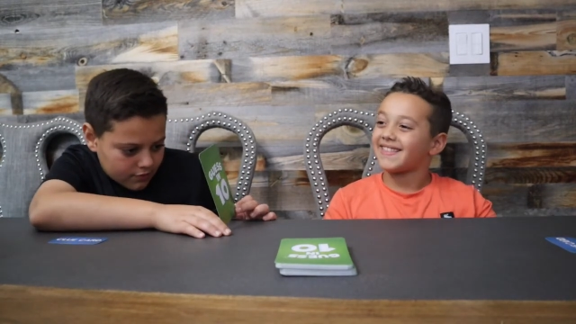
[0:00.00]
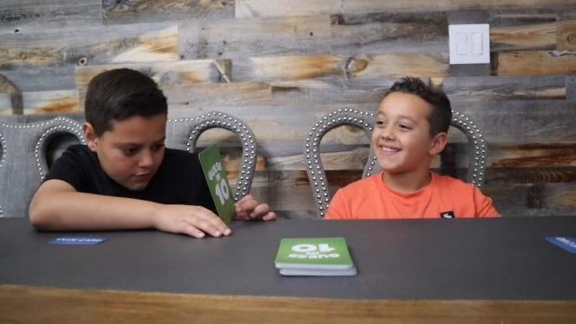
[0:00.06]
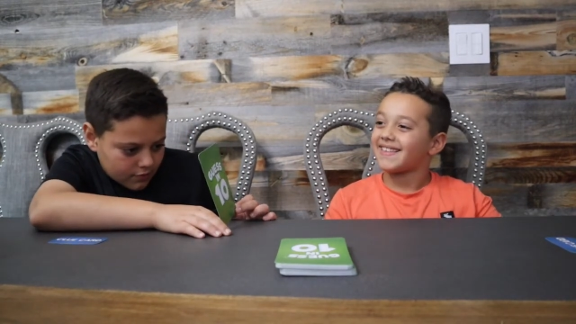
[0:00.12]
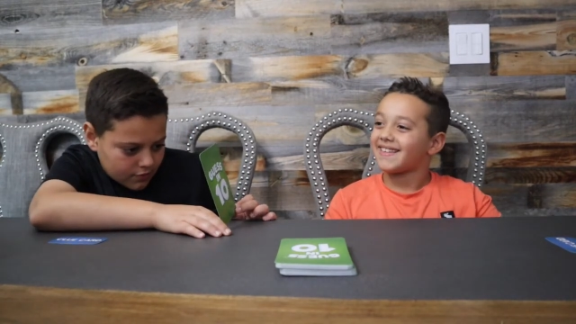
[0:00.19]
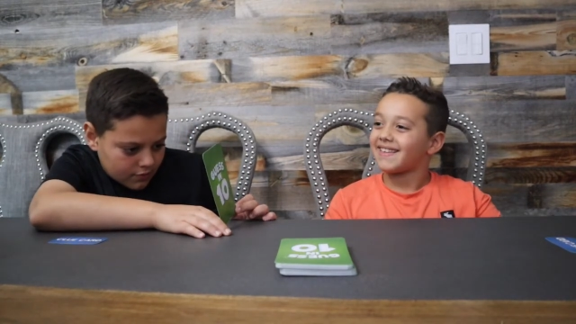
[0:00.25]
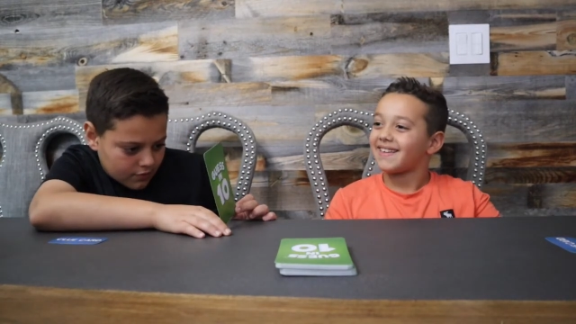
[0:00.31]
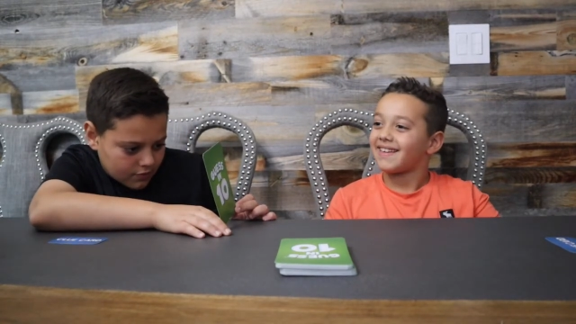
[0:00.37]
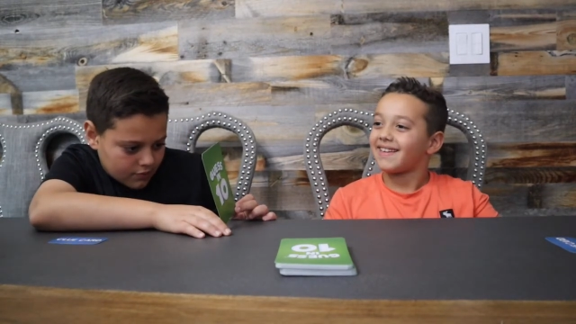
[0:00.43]

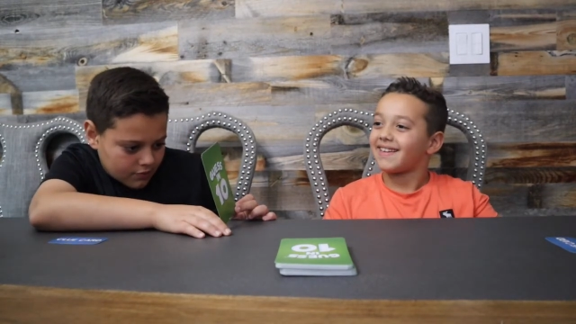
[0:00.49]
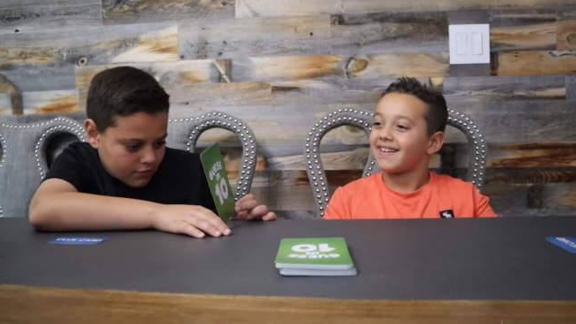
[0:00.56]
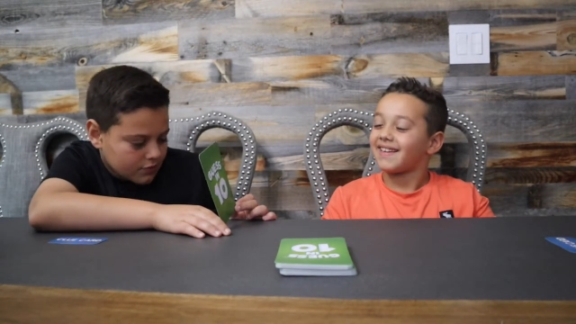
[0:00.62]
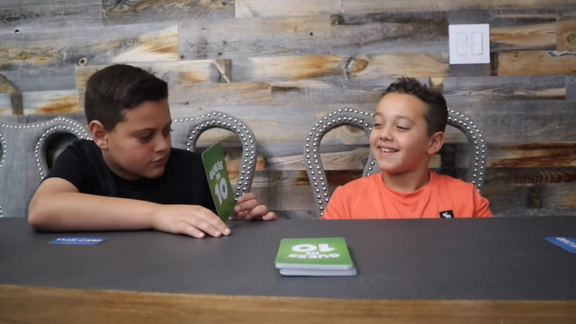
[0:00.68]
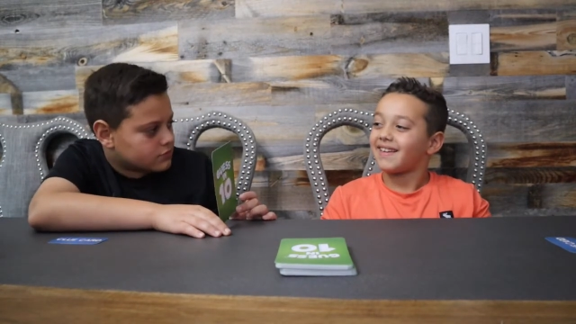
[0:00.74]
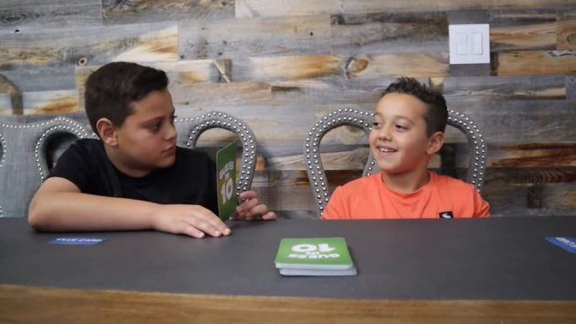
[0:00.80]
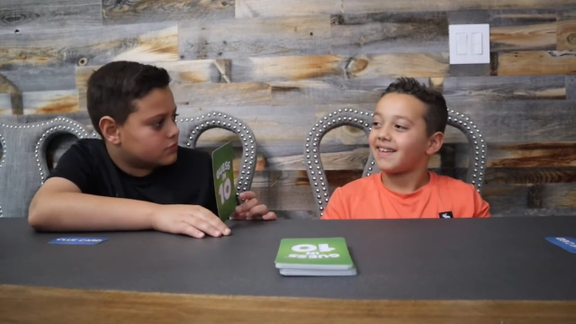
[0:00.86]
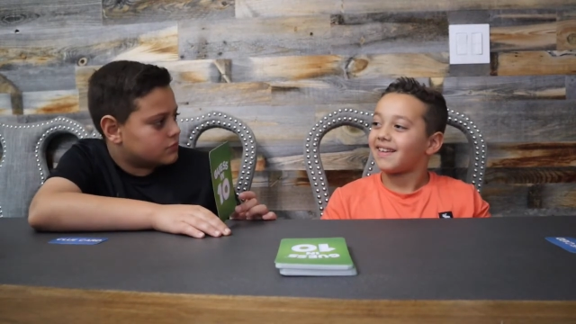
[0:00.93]

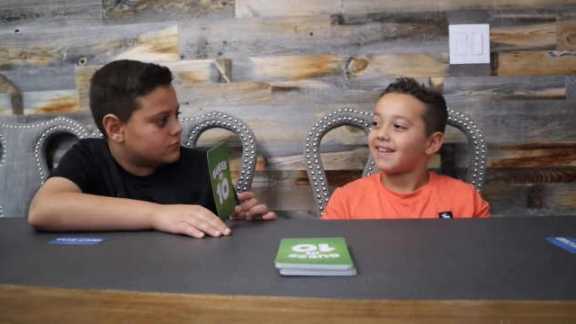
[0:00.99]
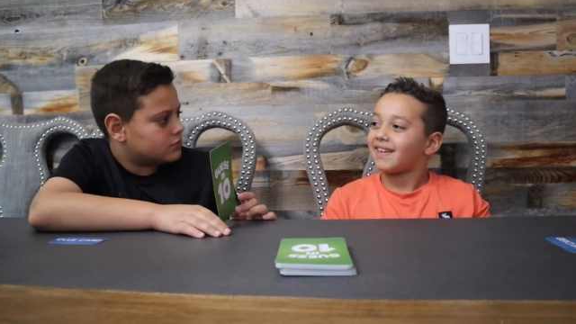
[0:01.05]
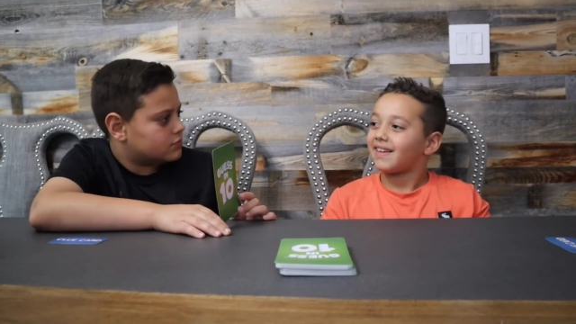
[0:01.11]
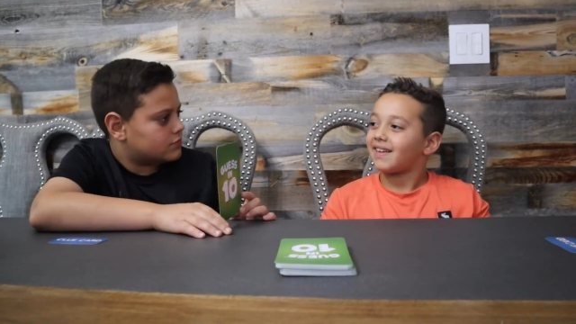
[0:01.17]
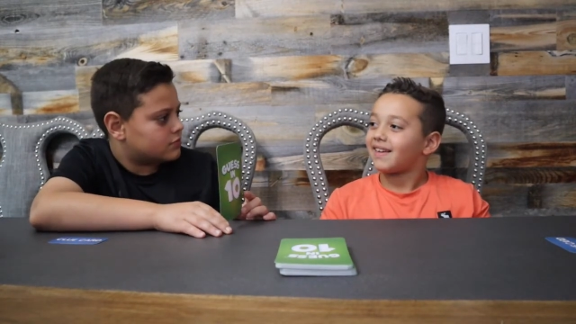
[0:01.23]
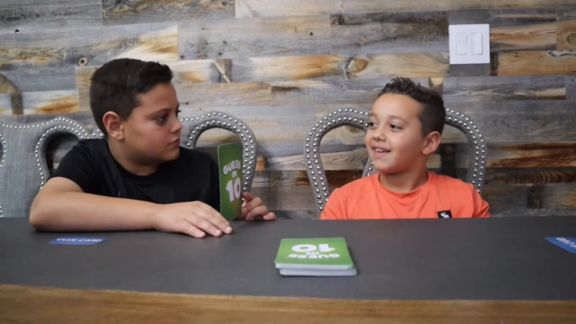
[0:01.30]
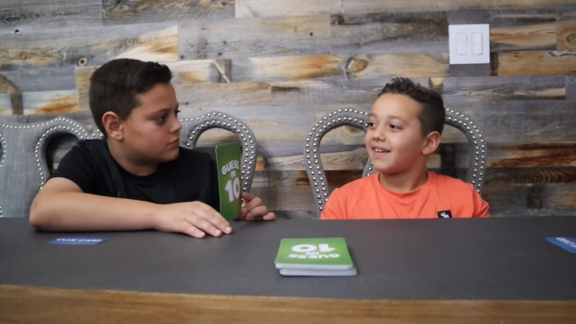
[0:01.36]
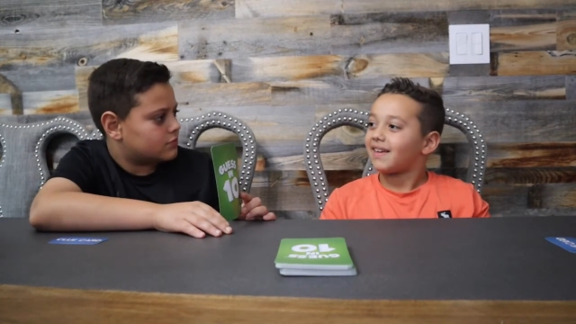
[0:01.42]

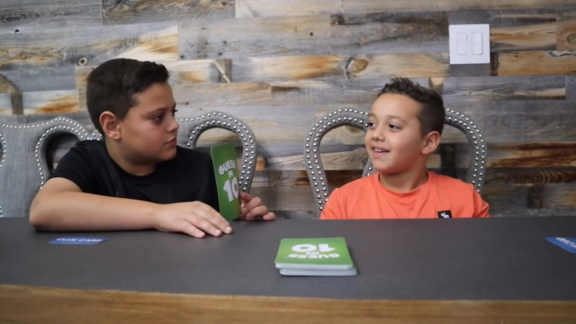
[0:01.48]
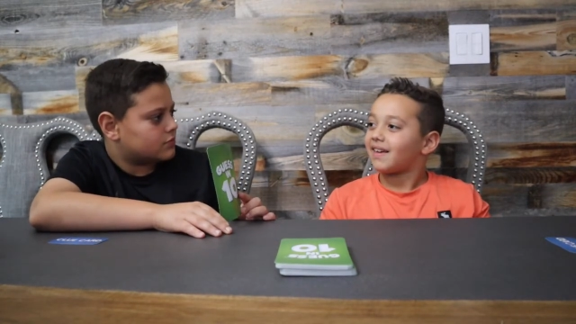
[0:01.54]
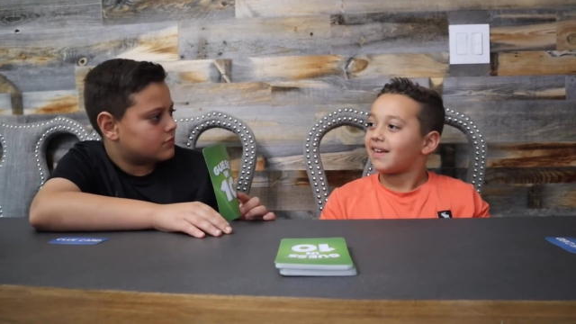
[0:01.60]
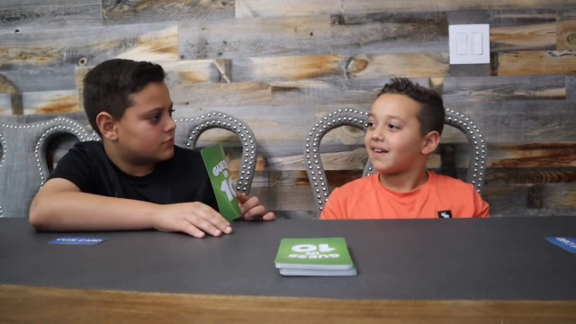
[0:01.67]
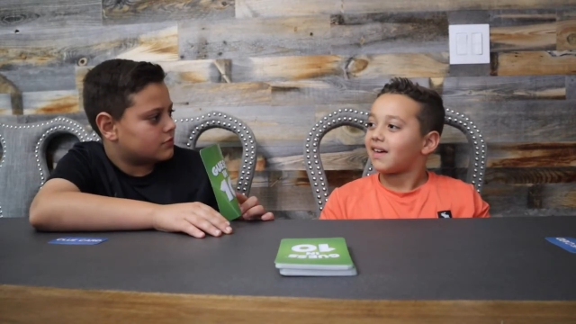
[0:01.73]
Nobody speaks.